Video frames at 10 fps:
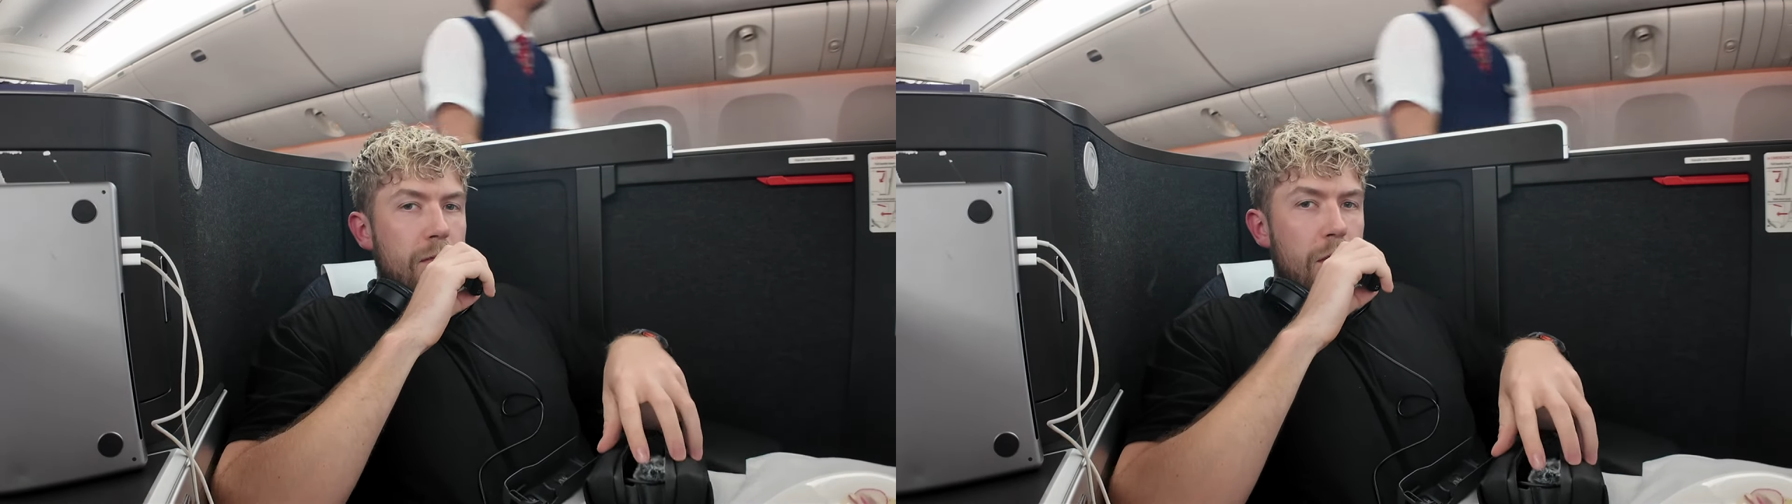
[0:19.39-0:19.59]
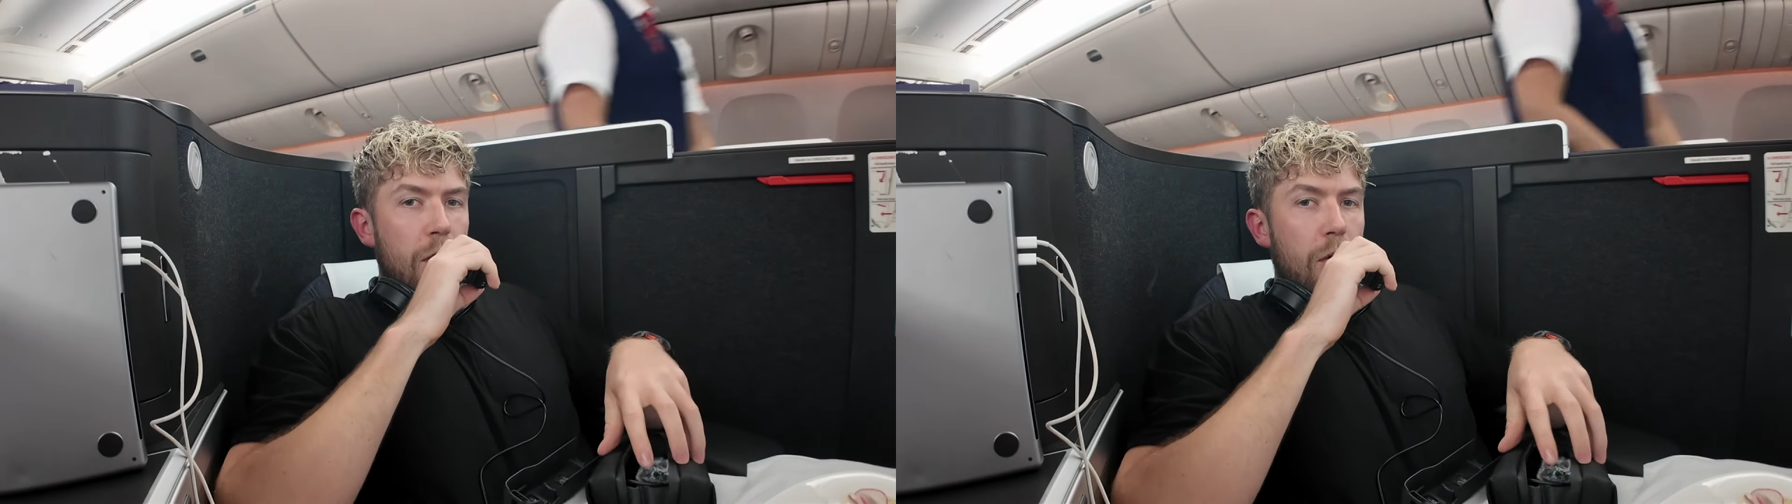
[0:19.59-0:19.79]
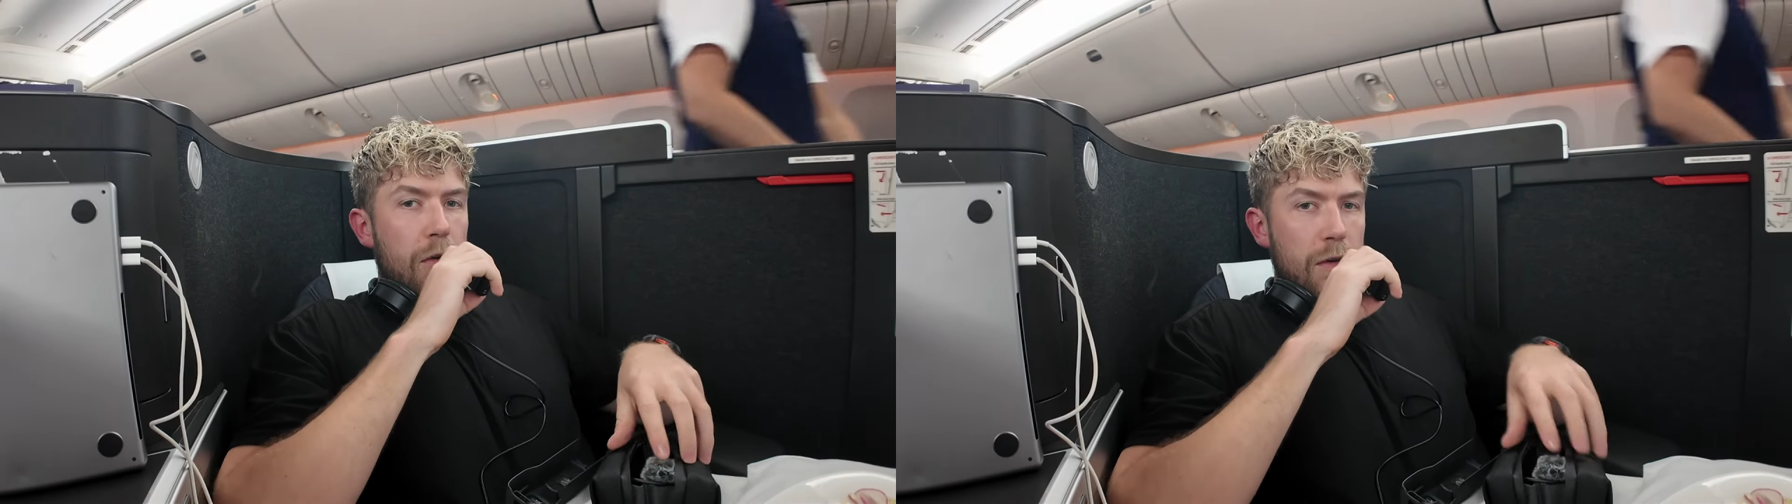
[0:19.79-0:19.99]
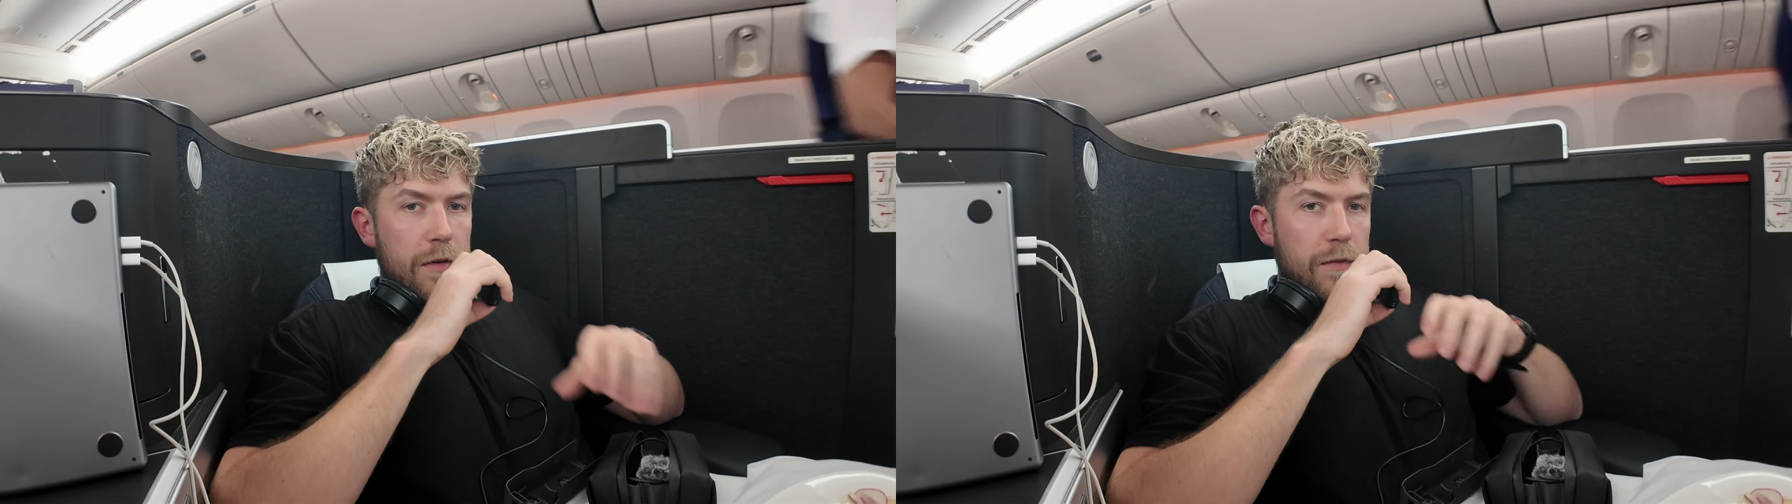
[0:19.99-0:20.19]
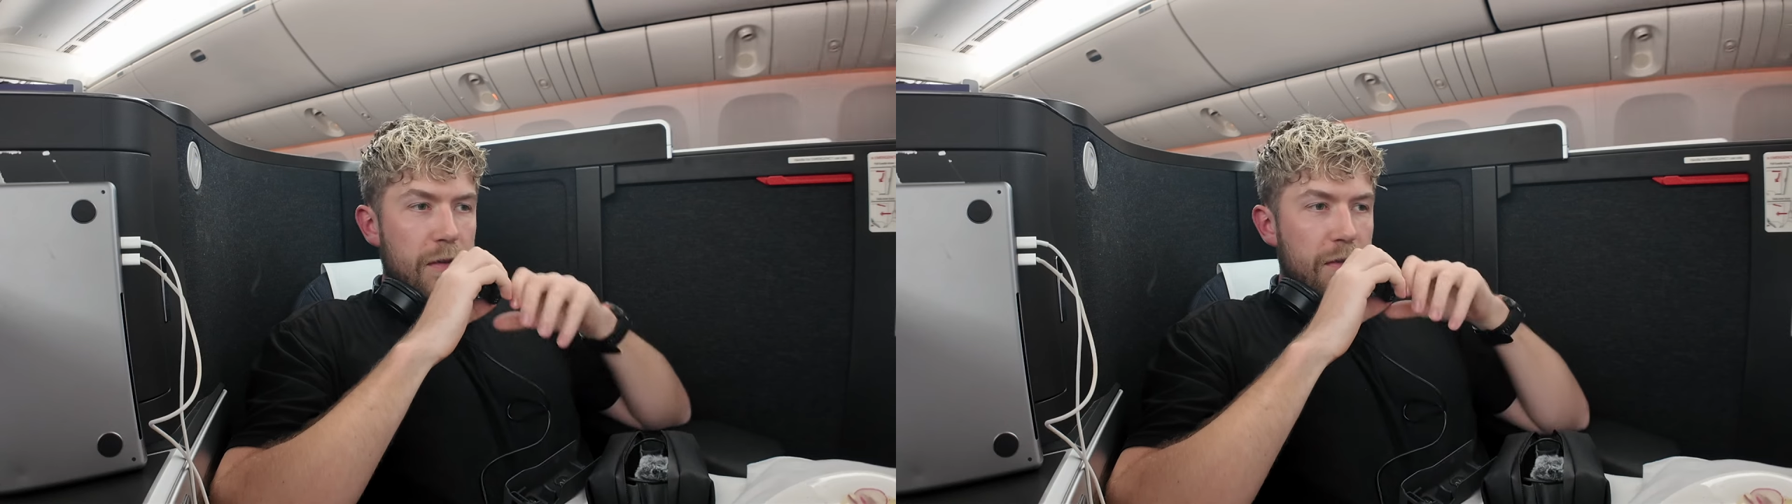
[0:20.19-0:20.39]
New York
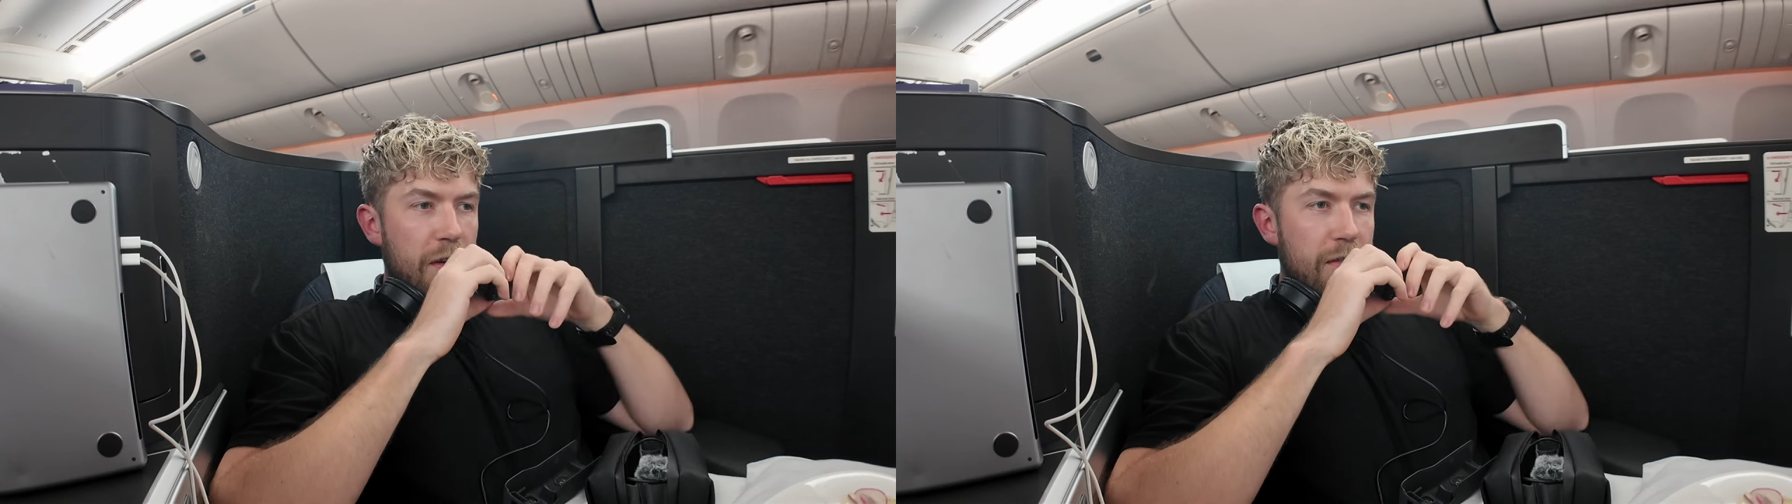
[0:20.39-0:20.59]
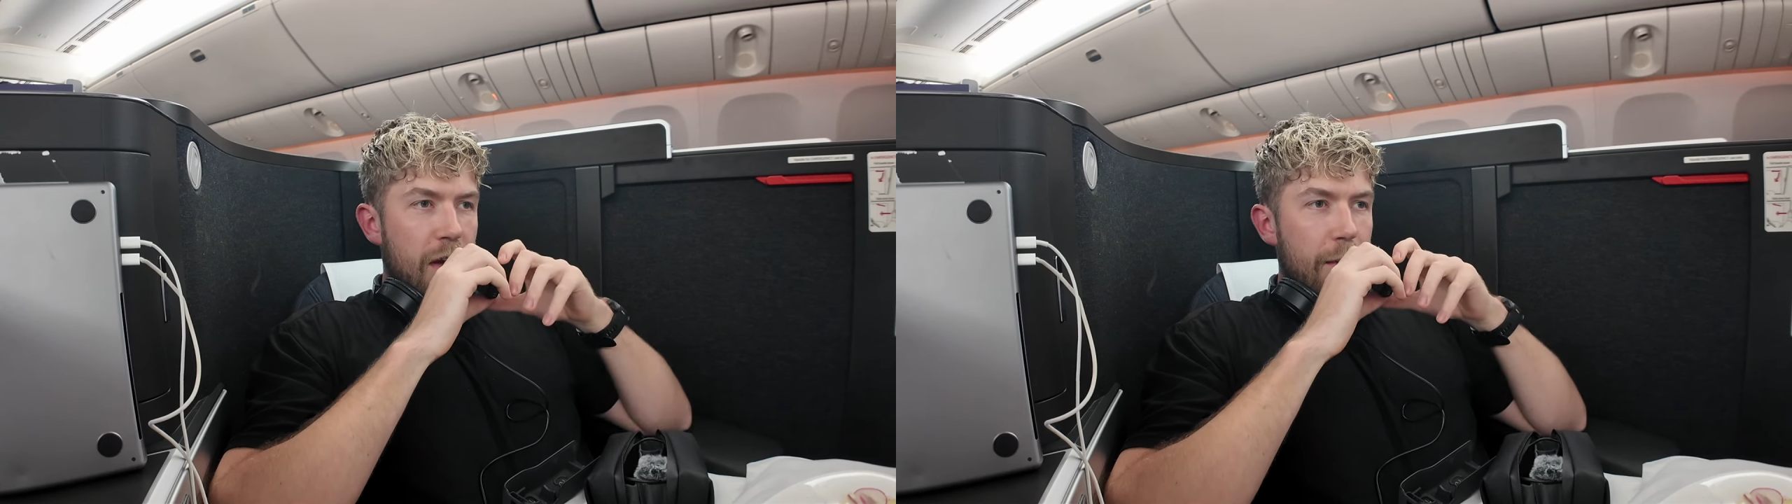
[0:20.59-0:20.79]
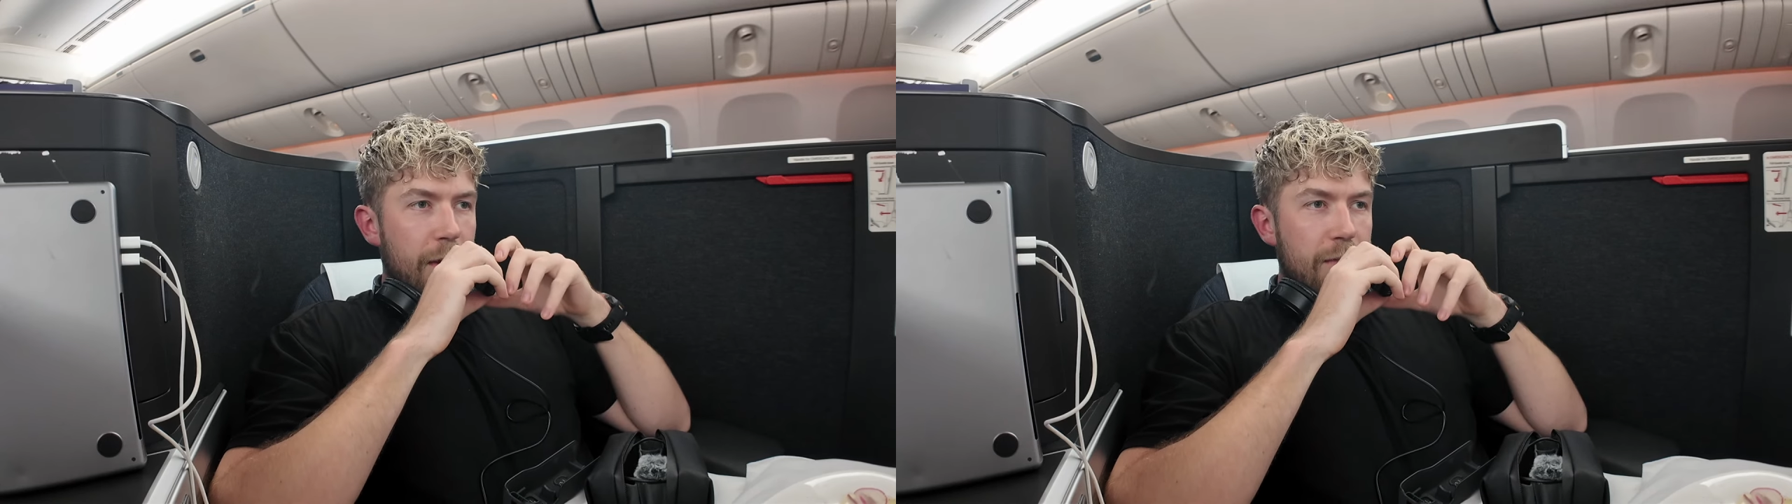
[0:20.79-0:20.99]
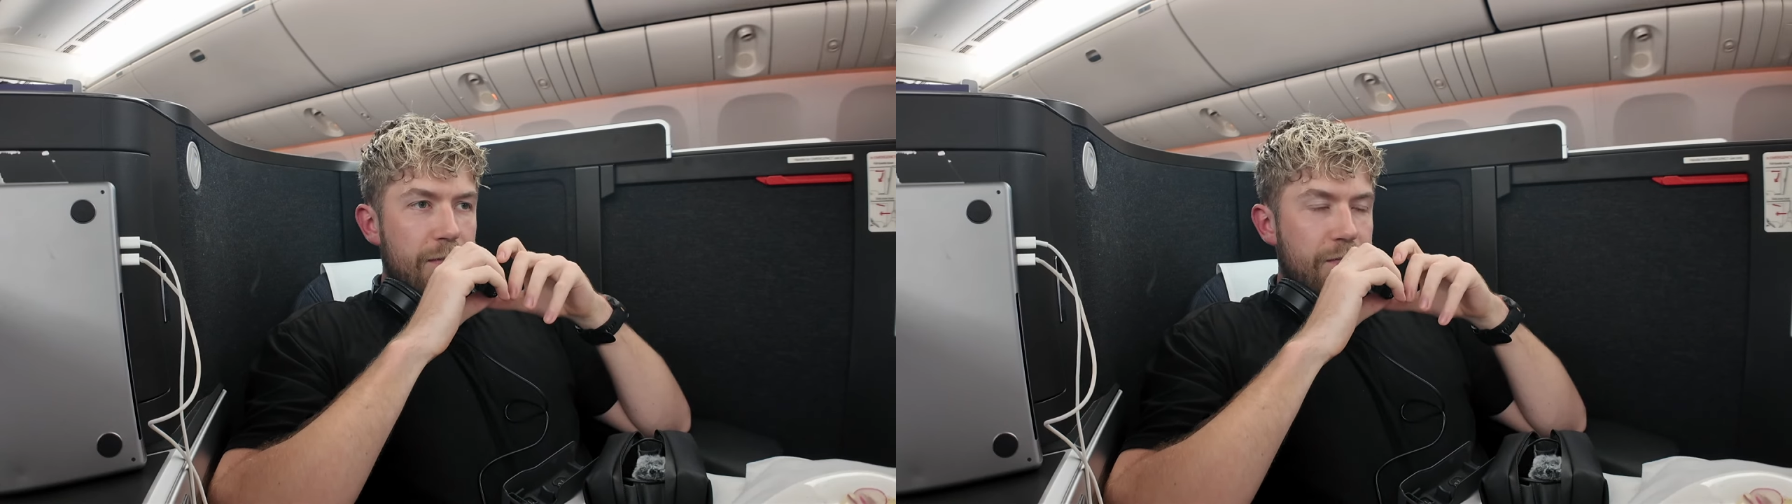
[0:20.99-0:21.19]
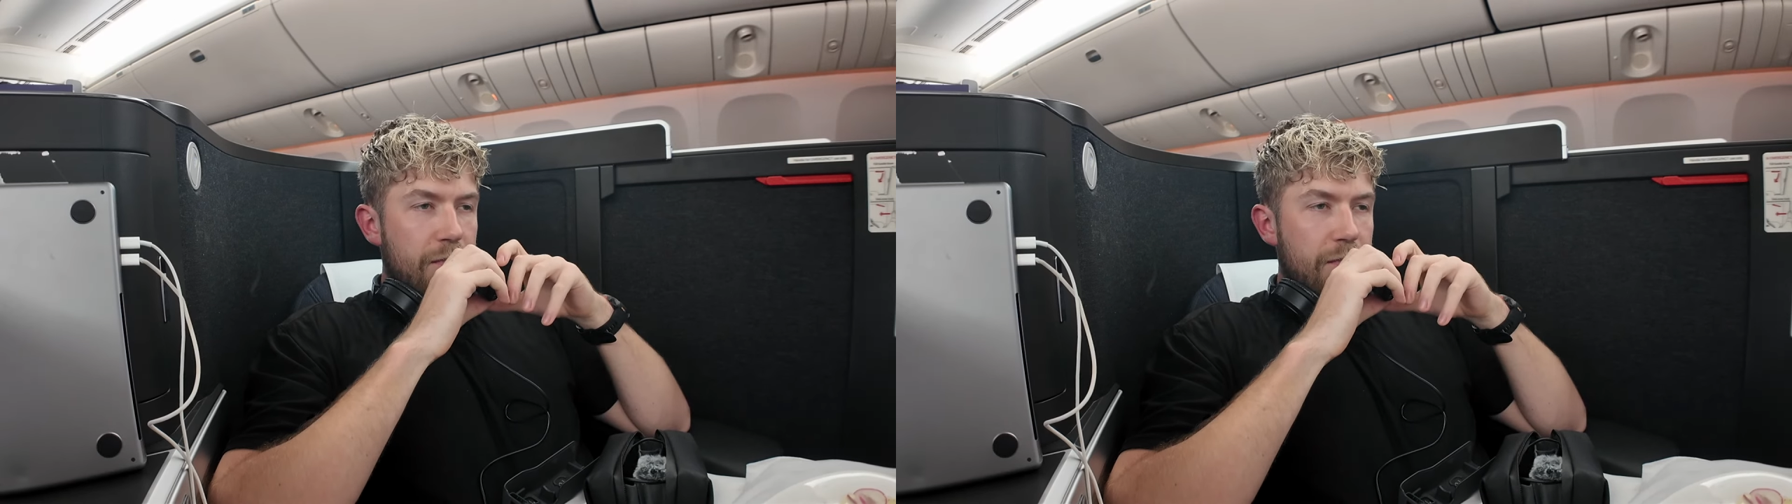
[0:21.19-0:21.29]
for the first time in